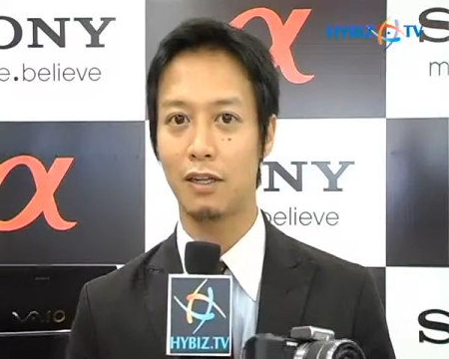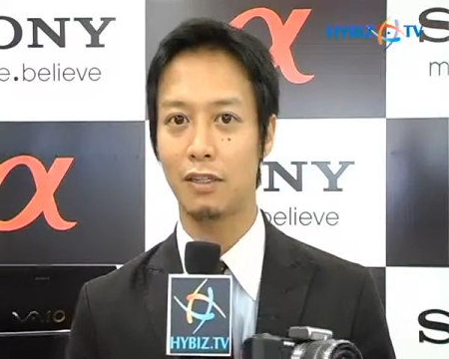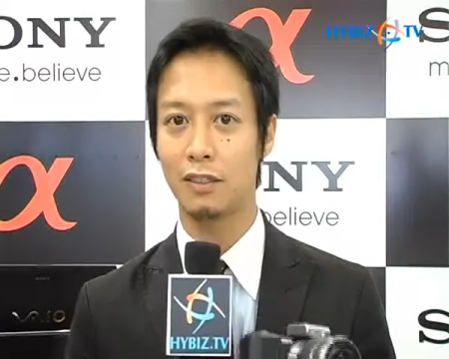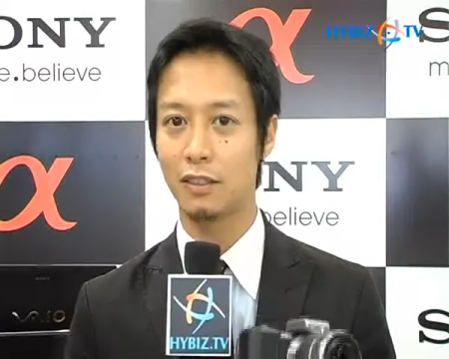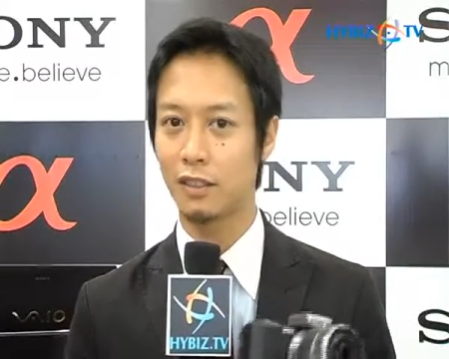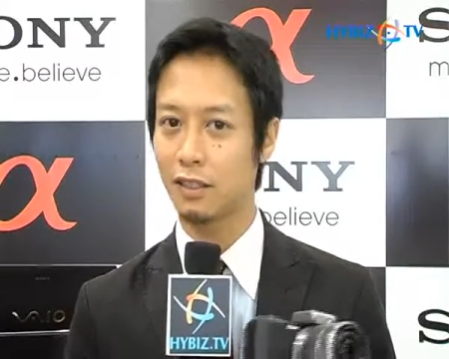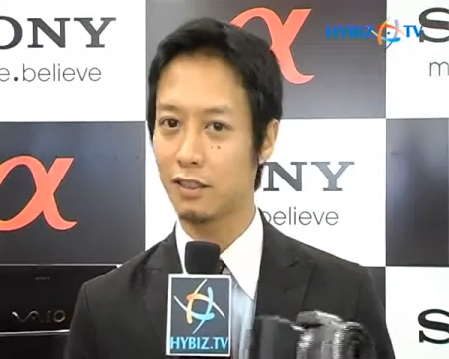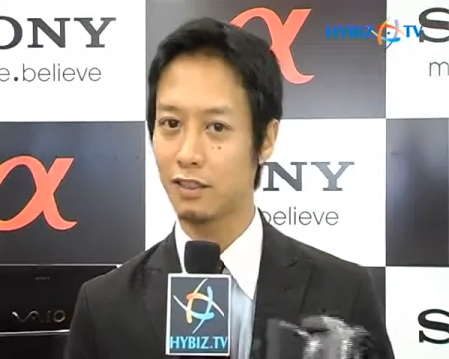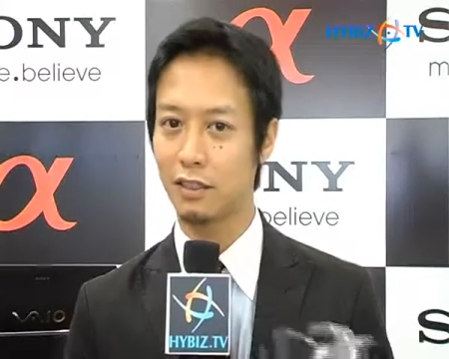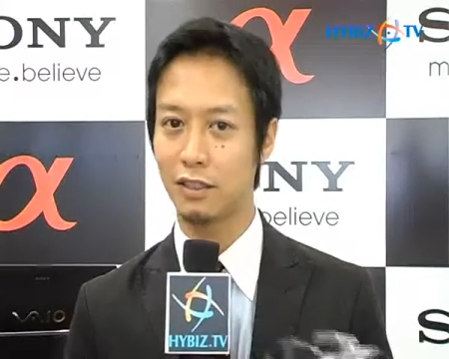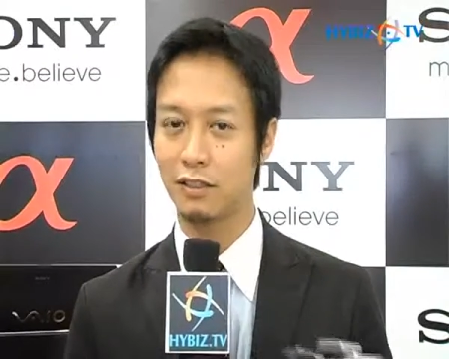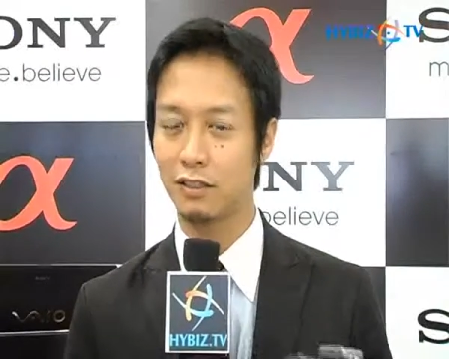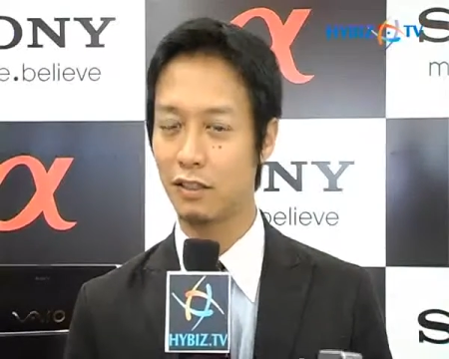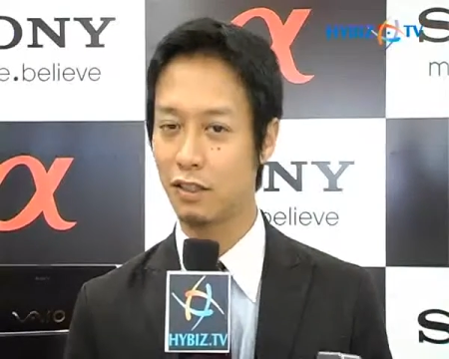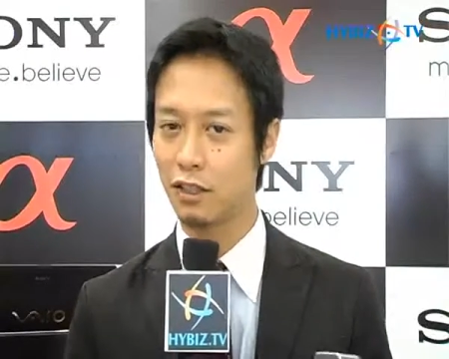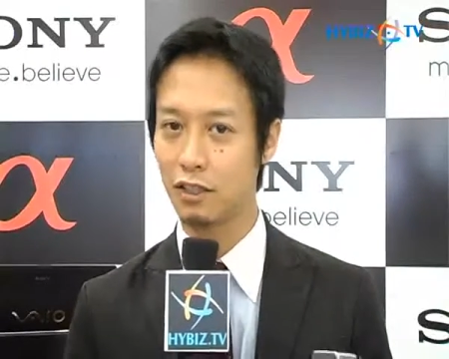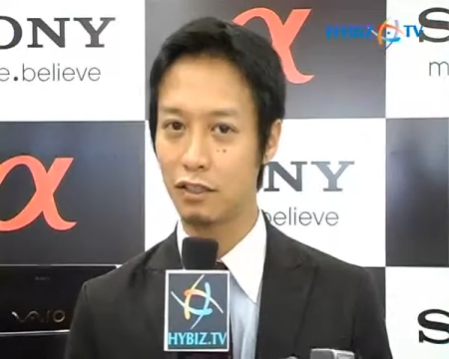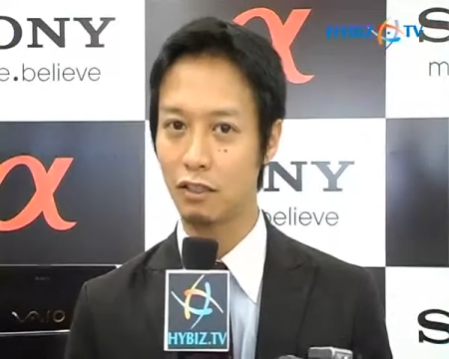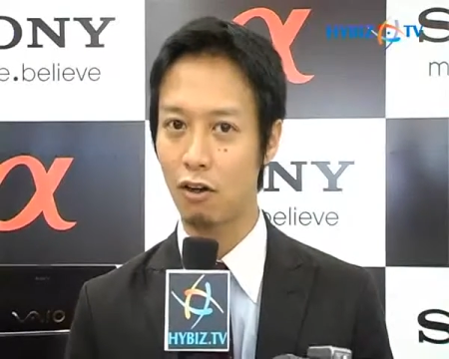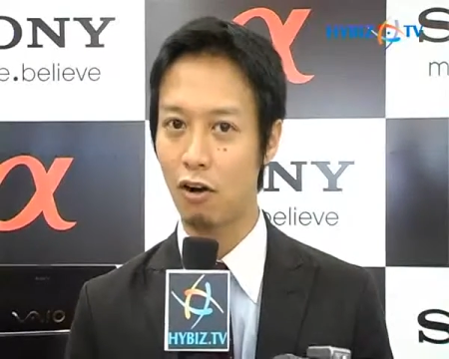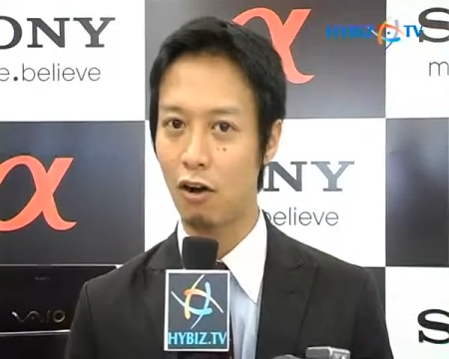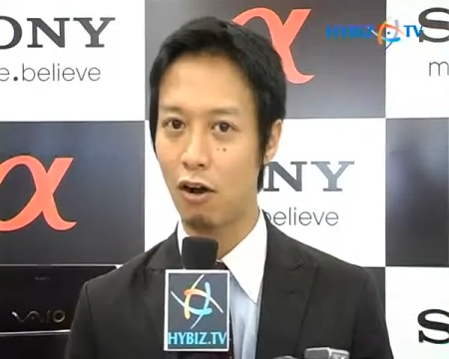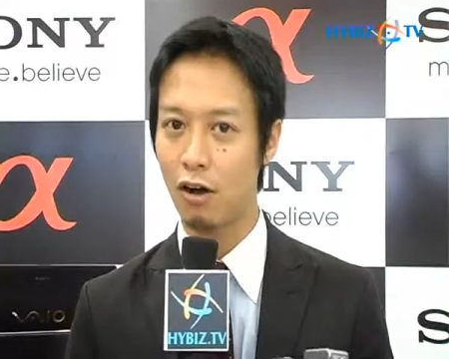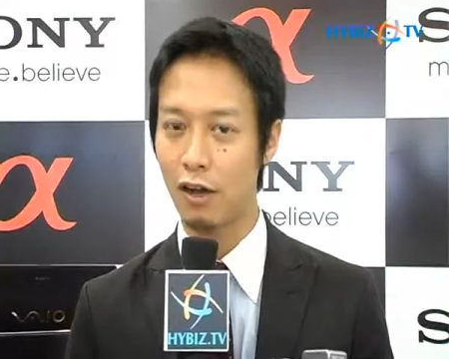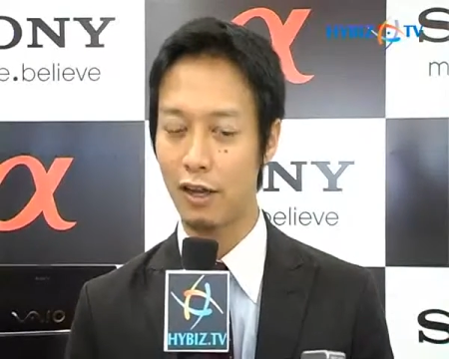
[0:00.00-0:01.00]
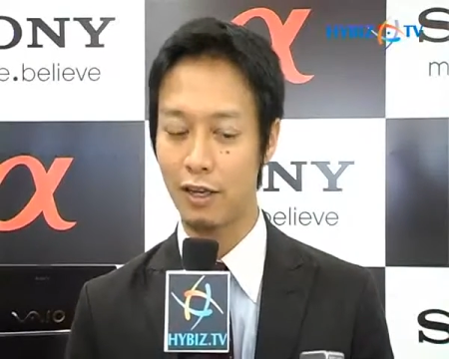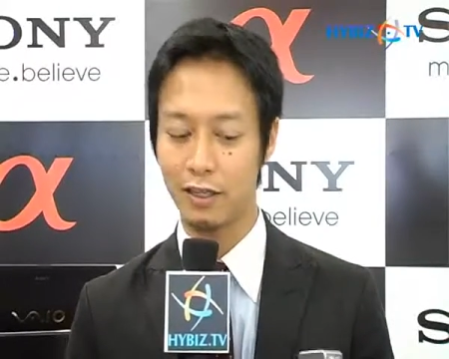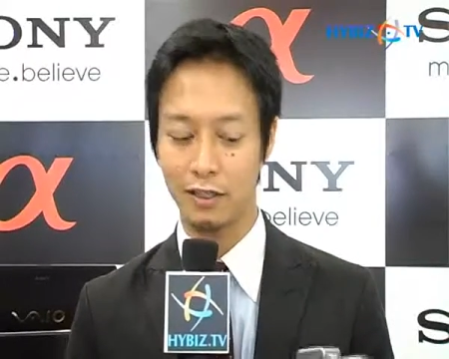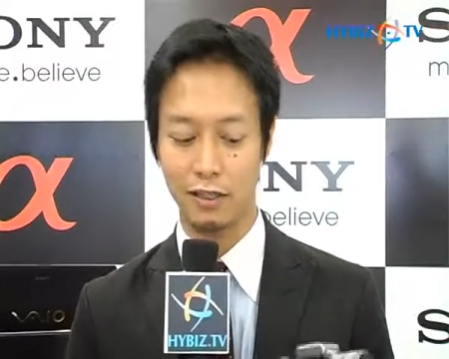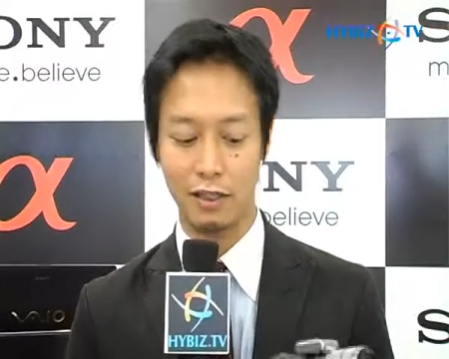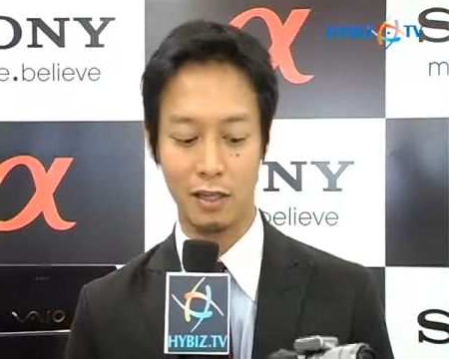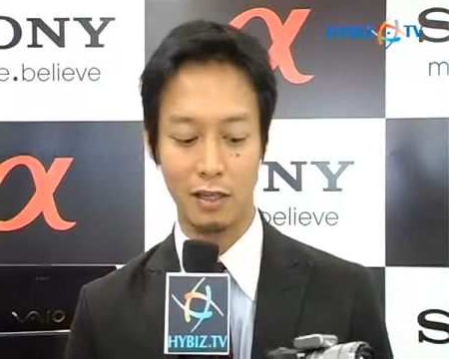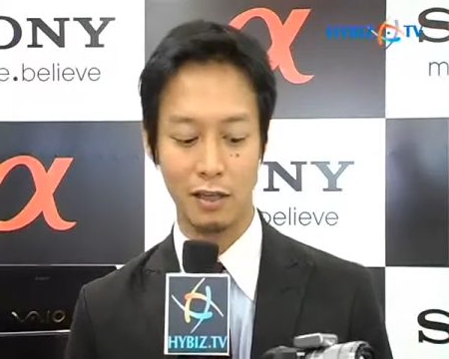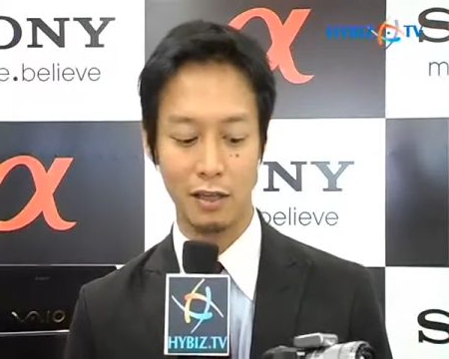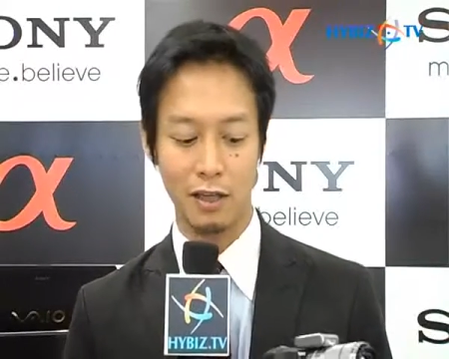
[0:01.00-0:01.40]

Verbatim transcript: existing DSLR is a